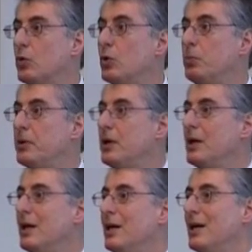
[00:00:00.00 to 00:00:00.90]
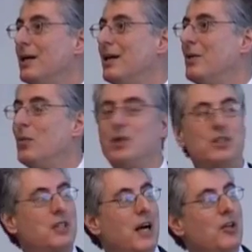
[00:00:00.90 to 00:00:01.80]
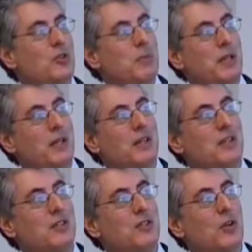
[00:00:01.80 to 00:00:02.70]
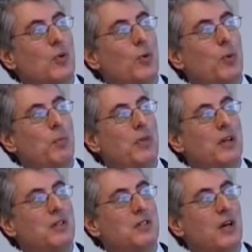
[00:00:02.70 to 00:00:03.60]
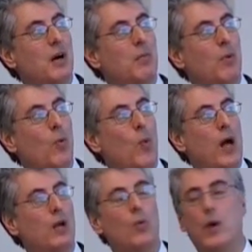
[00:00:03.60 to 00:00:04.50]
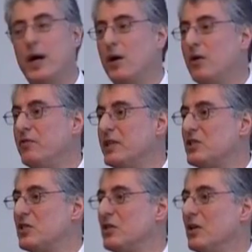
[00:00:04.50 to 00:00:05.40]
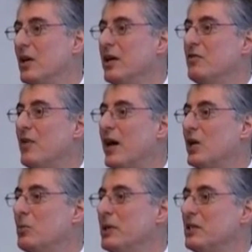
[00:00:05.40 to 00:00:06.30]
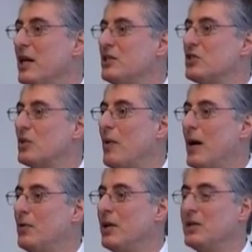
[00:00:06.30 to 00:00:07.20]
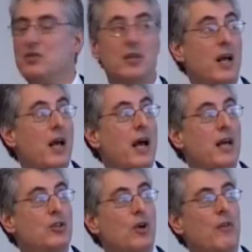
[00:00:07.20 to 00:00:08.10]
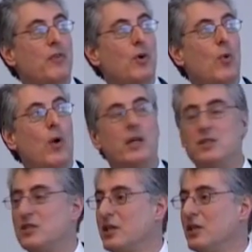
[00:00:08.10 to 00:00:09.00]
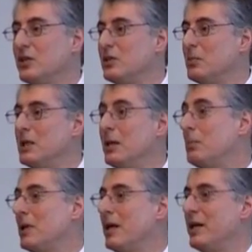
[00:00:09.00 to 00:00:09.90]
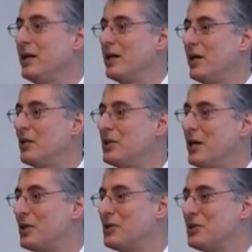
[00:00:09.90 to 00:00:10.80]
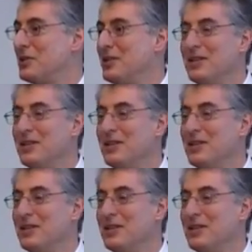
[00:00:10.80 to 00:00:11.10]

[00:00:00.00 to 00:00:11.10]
group, which tells me that this is a group that's well aware of its environment and surroundings and is often quite skilled at manipulating caretakers.